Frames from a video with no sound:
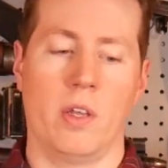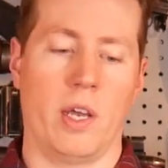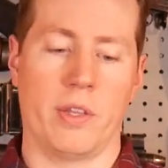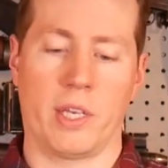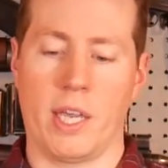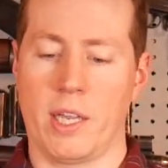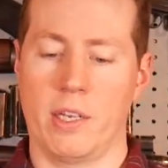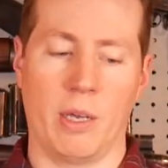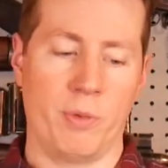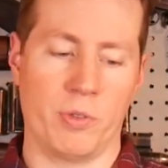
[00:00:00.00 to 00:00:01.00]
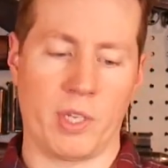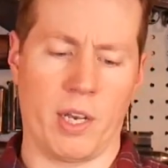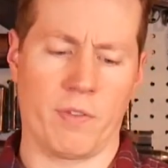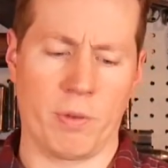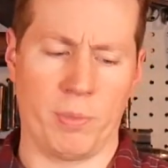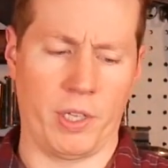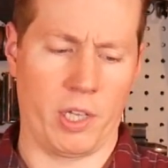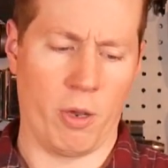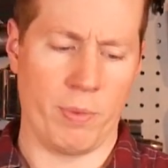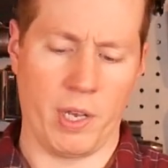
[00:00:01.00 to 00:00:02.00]
the KKW is kind of
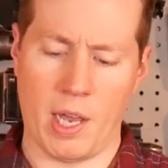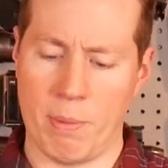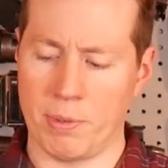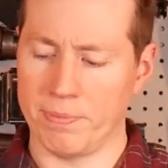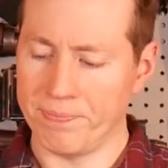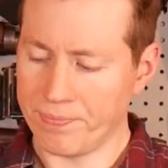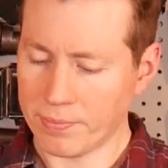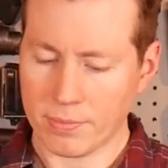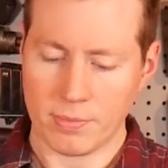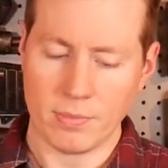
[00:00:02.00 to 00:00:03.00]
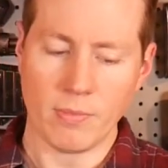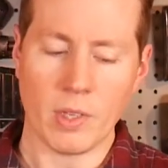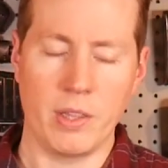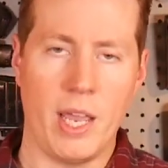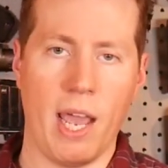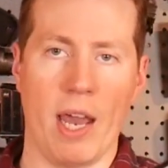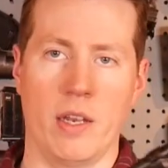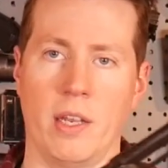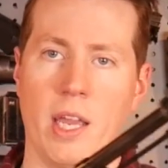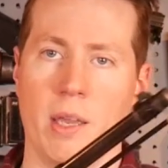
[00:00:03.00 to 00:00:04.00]
completely opened up. They
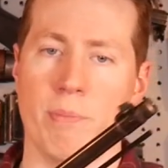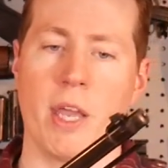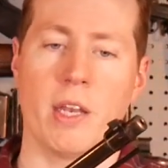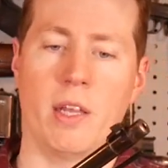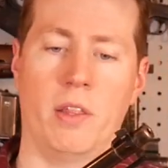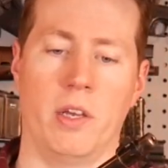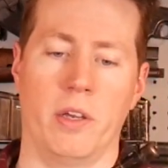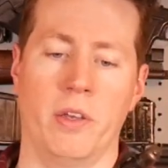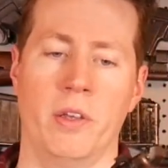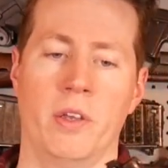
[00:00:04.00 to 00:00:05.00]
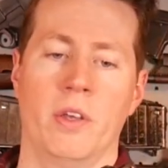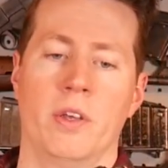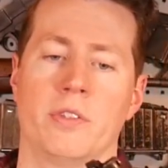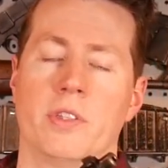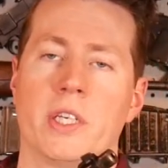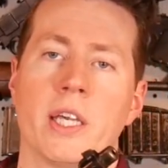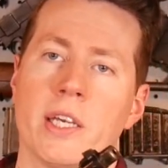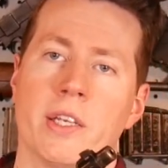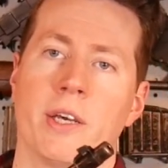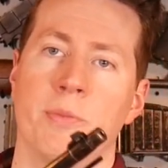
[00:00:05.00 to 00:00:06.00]
added a bayonet lug to the
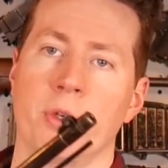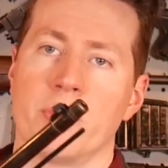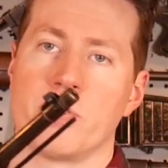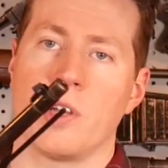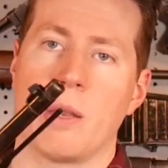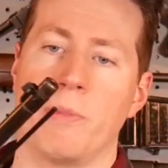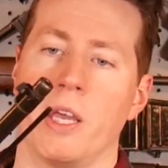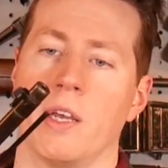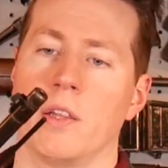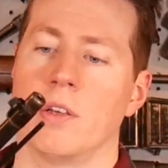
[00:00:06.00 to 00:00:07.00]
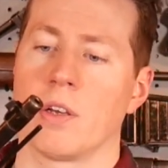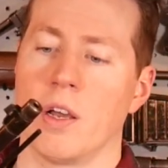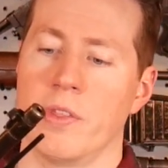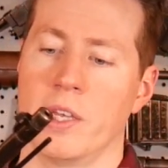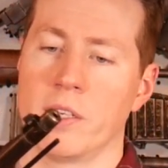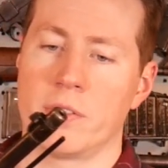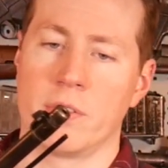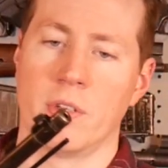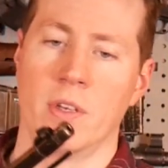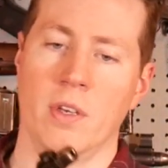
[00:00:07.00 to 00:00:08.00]
KKWs. There's not a bayonet lug on this.